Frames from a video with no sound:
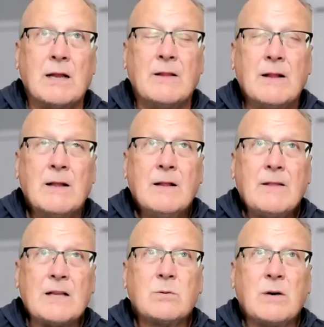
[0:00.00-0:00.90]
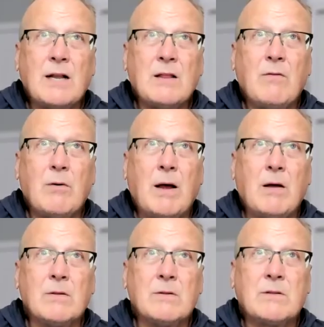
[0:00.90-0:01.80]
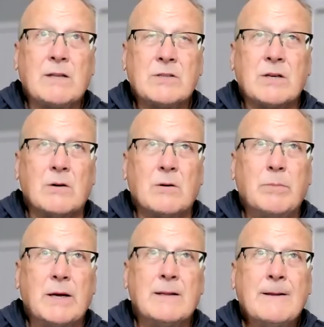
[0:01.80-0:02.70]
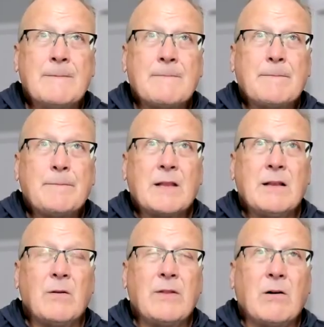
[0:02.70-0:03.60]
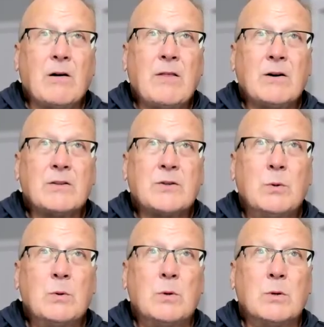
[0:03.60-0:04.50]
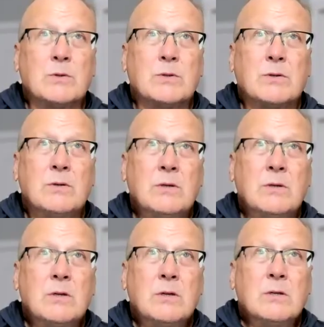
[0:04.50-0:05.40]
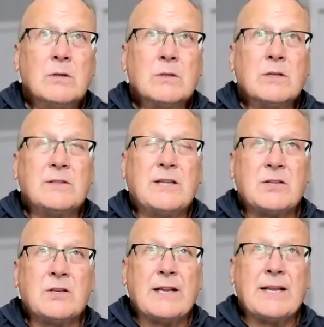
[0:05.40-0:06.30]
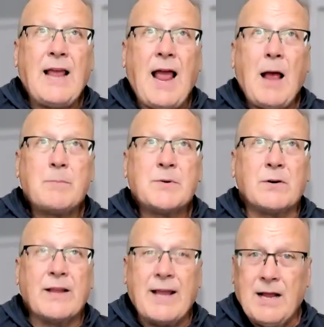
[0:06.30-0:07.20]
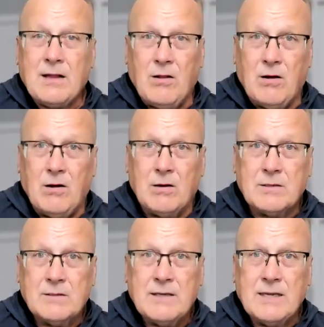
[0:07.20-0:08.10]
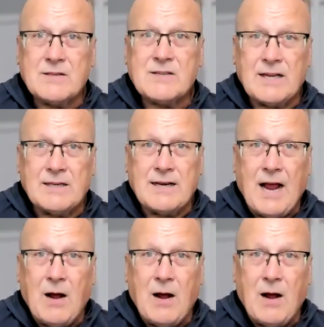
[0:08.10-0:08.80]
And that's what I love about digital. But there are other tools to digitally capture the analog and send it